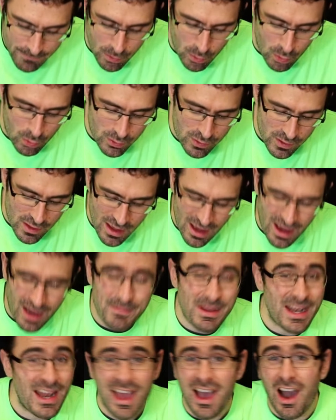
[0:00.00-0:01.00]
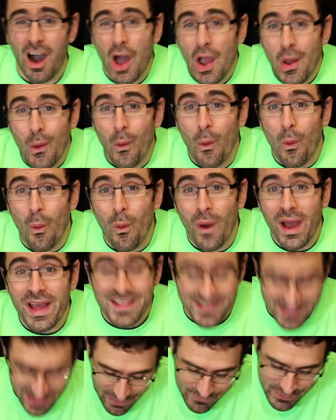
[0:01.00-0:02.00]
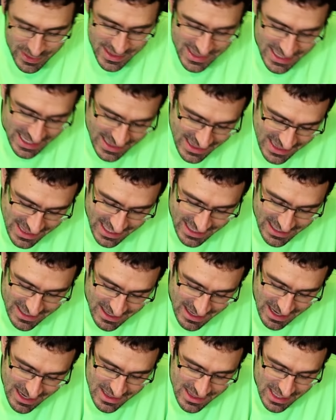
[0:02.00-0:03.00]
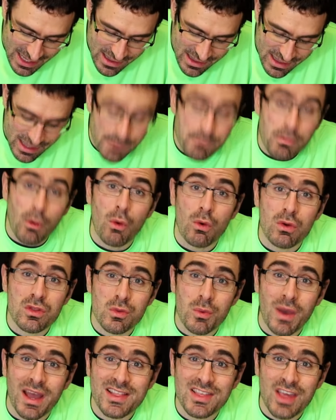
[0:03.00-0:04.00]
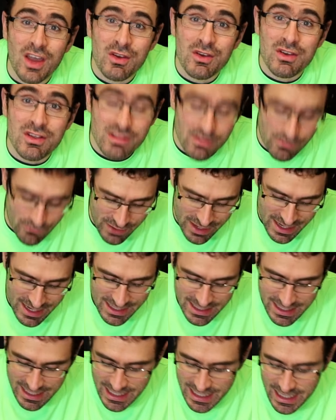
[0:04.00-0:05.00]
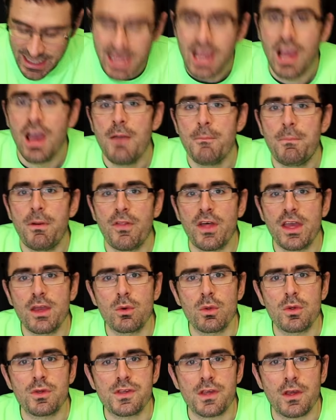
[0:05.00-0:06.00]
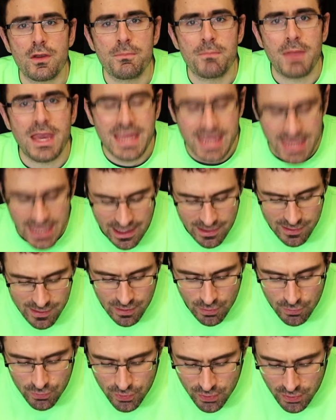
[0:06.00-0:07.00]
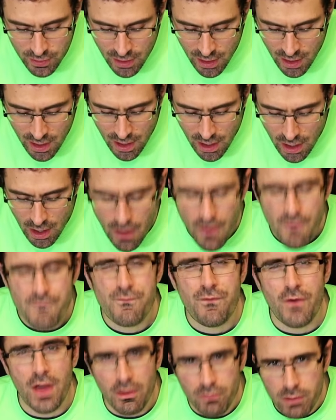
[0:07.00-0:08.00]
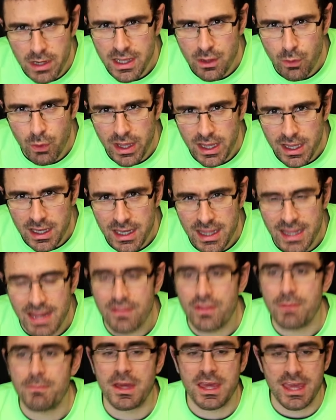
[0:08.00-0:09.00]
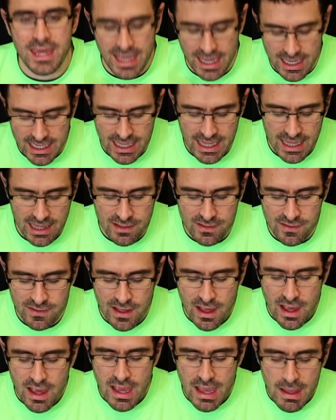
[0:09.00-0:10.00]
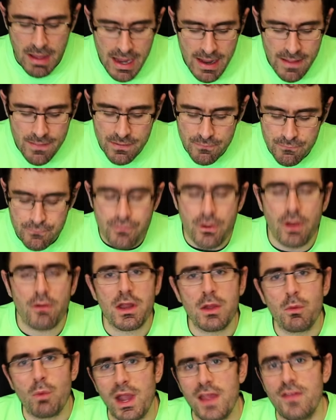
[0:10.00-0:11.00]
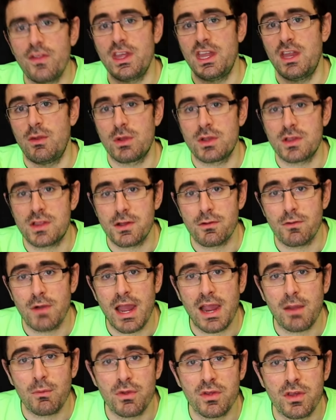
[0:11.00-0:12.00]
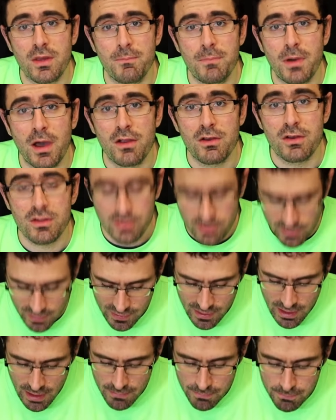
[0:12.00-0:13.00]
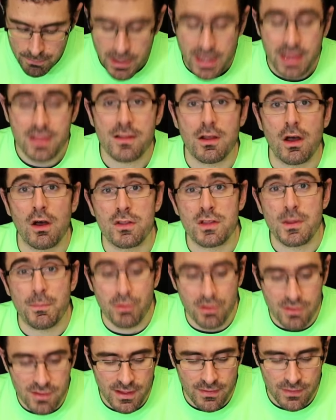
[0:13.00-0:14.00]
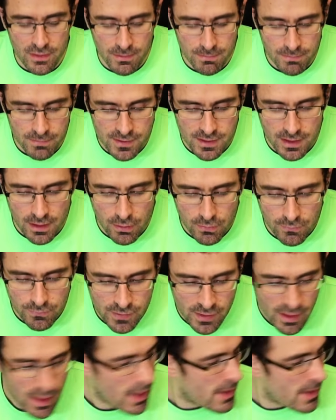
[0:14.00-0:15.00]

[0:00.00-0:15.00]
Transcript: boards, I mean, I always love indented boards where tokens fit in neatly, but they also make it so that very quickly the mechanics, in the very way that you interact with components, start to present themselves.